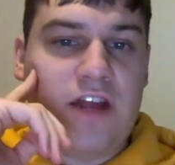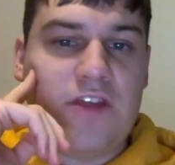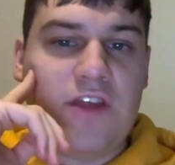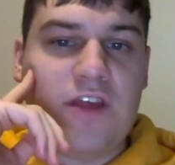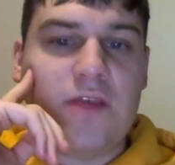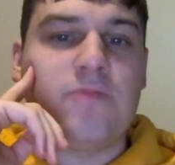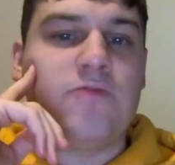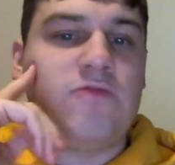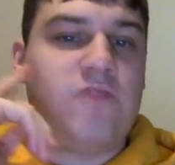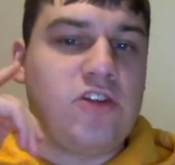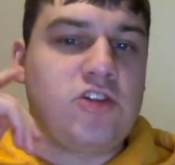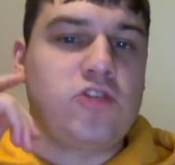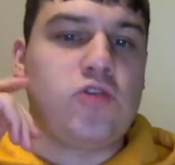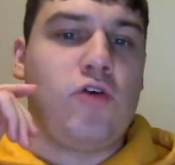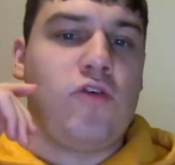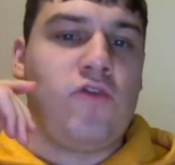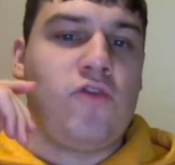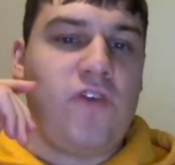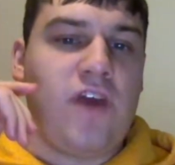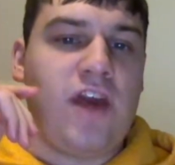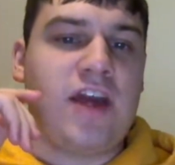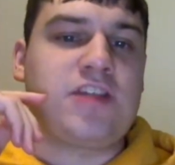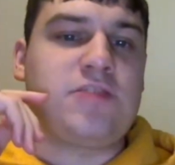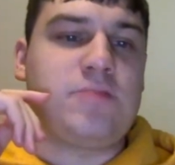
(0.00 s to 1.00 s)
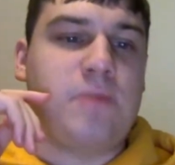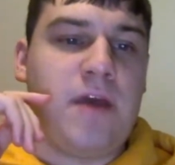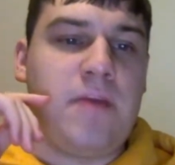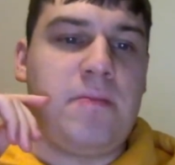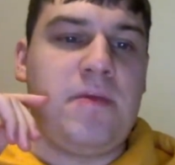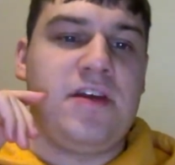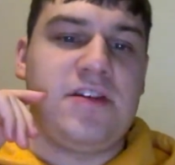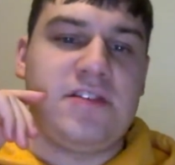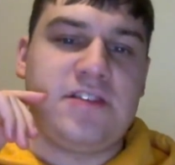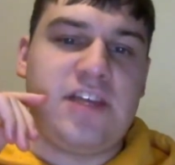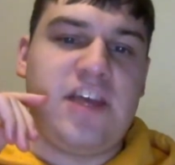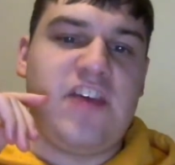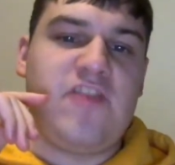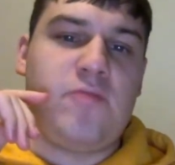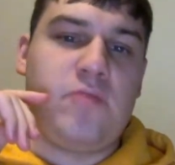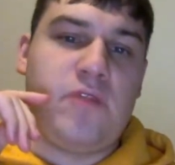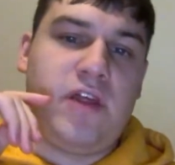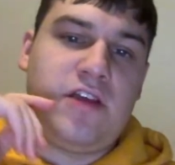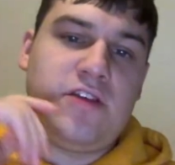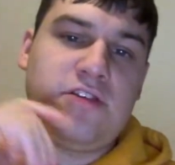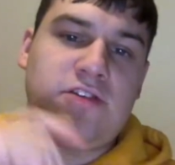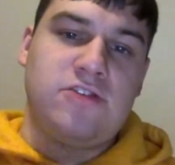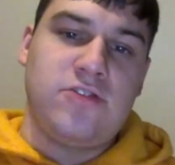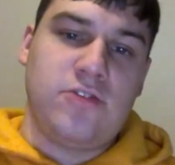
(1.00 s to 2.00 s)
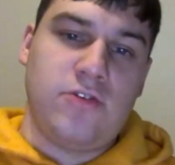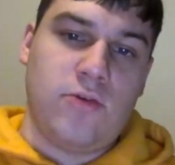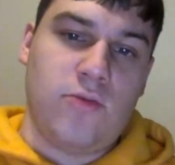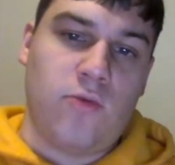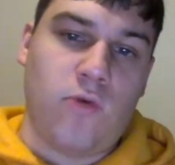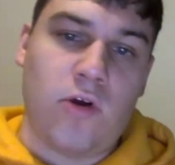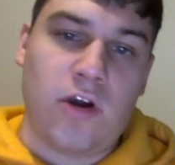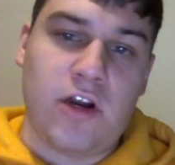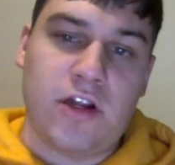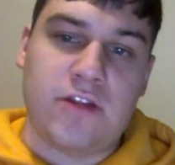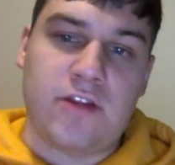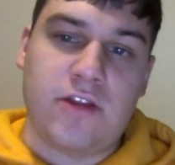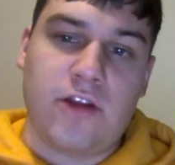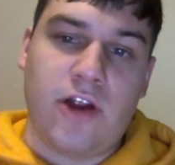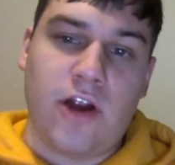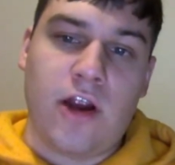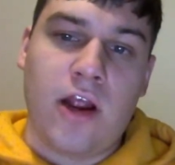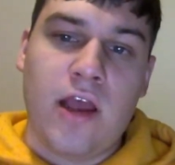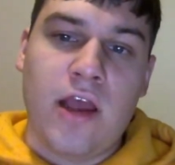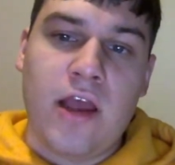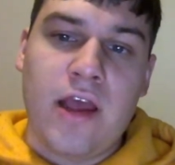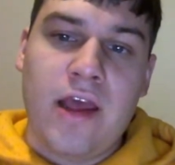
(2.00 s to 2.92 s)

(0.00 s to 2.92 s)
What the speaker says: I think visual effects might be a safe place to award it there.